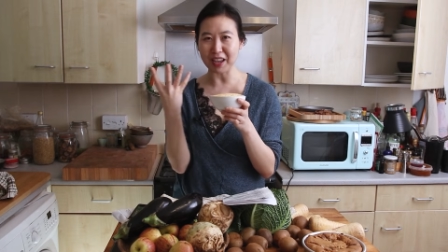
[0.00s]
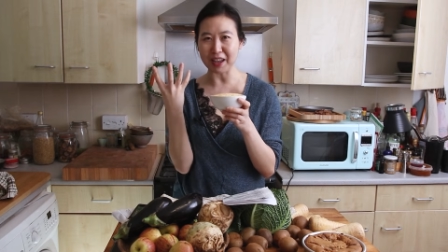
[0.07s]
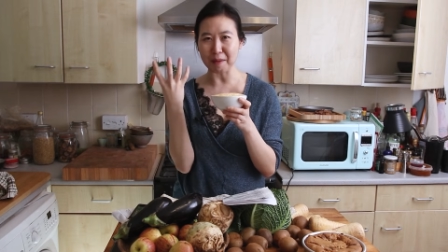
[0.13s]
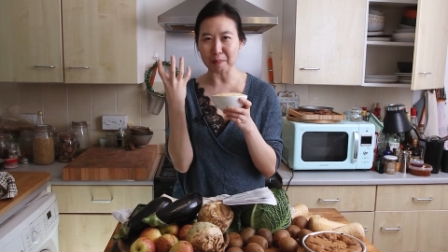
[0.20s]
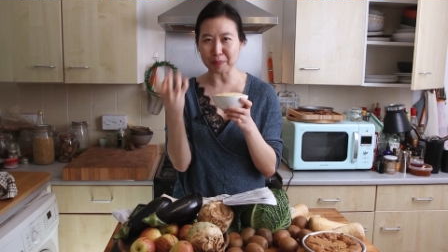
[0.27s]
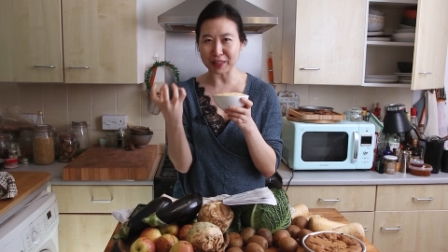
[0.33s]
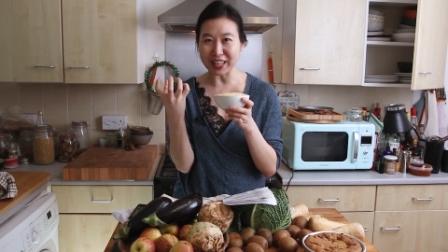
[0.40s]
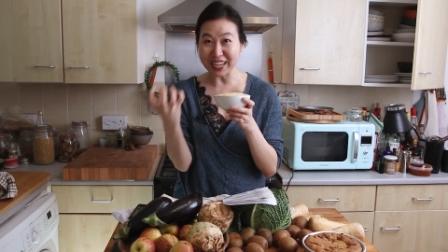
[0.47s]

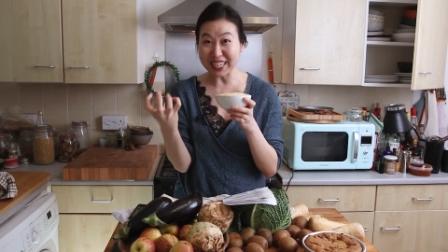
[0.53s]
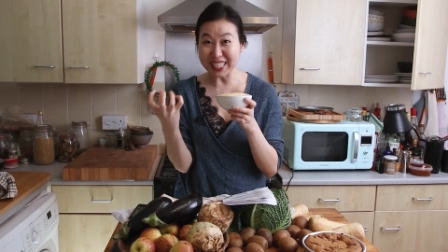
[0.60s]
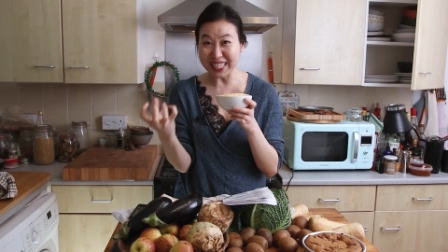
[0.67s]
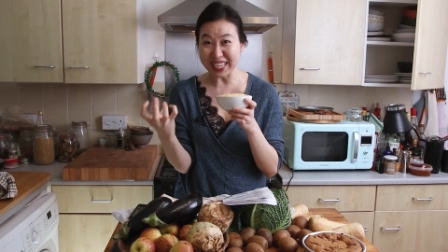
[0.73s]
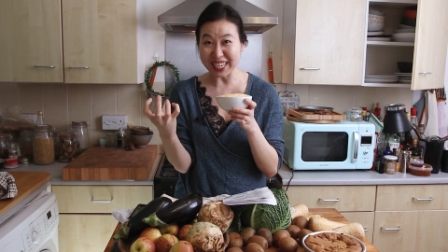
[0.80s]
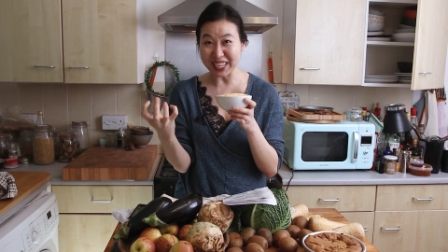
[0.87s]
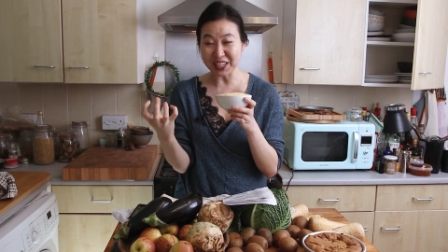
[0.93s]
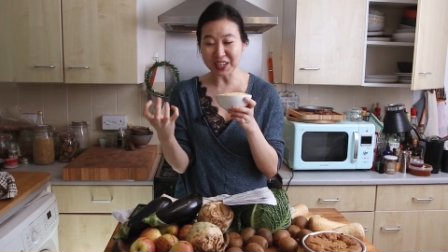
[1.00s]
uh,
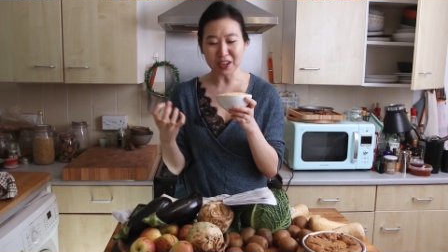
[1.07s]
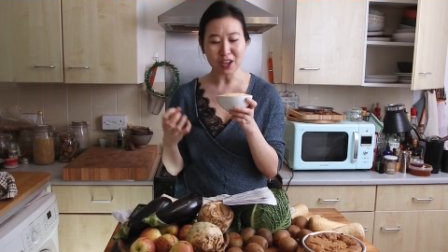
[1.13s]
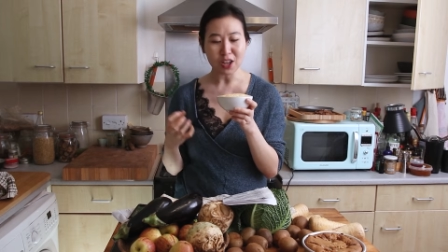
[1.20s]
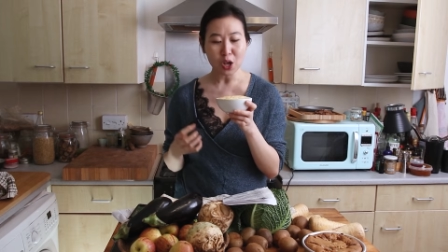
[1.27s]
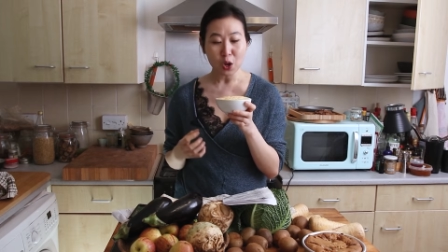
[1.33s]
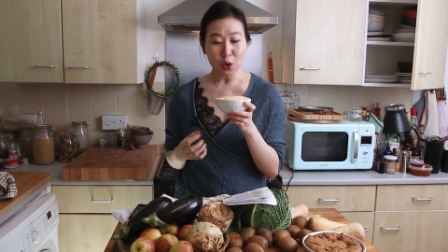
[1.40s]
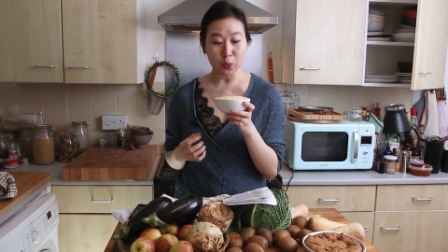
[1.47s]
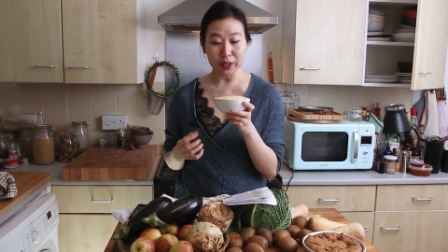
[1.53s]
blend in
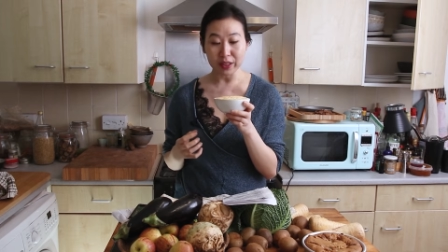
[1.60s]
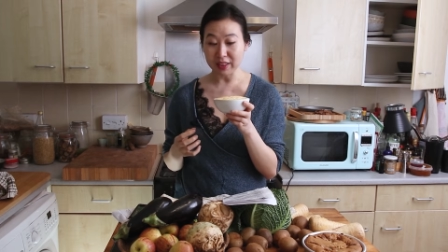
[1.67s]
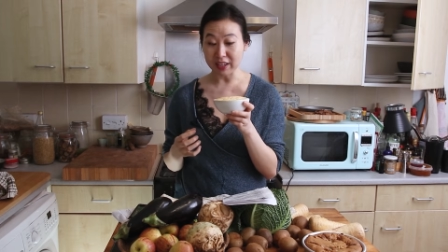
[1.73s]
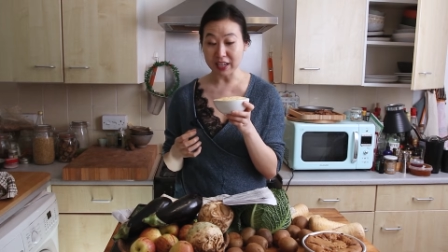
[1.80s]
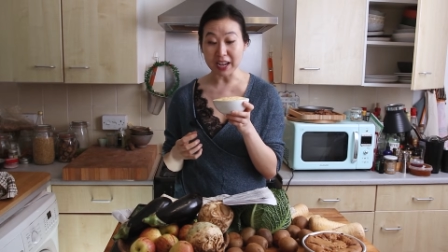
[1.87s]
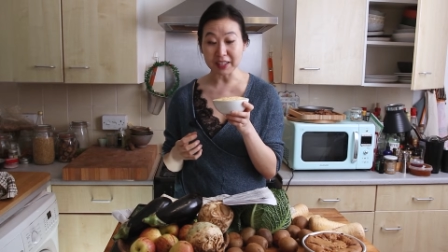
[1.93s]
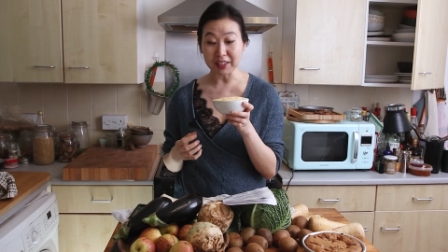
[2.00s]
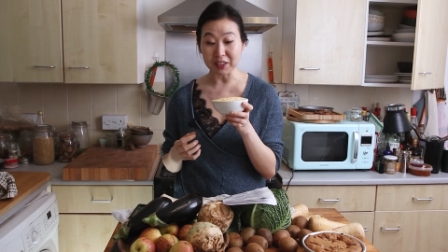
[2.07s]
with the
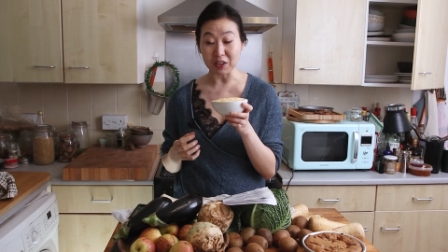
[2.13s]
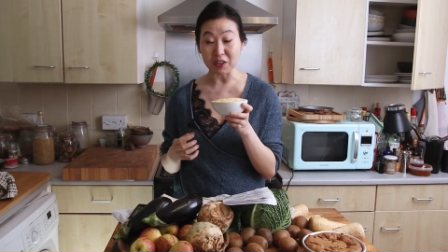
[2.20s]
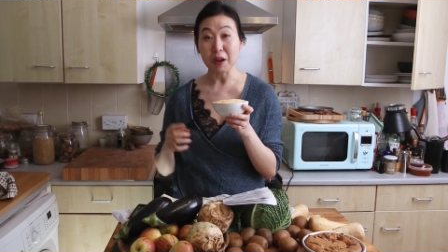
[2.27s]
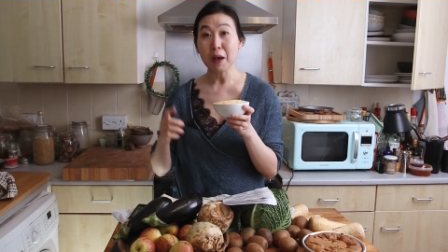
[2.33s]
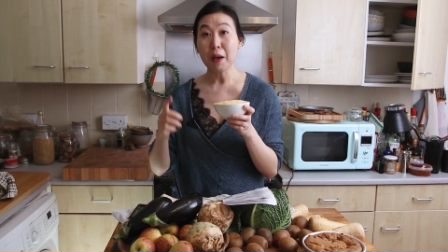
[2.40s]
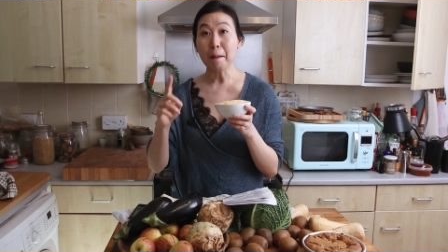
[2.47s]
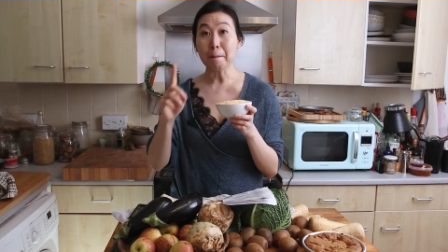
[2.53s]
custard.